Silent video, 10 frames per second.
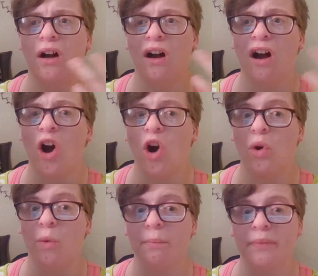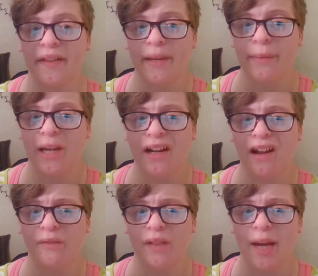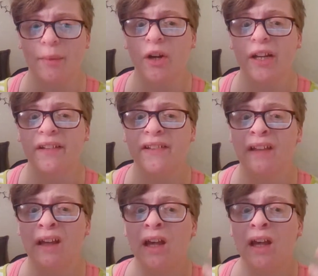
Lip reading: home that they made out of libraries